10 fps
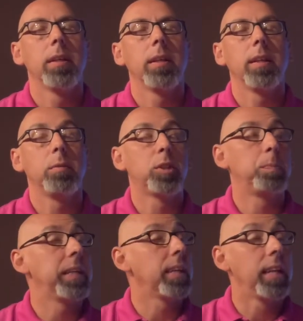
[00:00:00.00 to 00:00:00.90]
that would
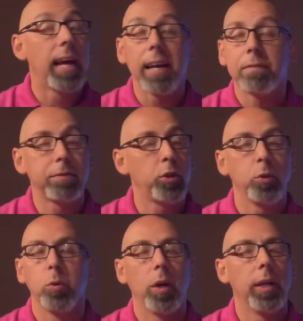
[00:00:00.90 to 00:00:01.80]
speak life
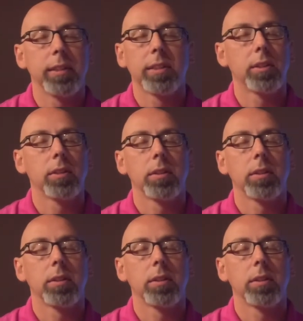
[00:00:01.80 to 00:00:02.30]
to us.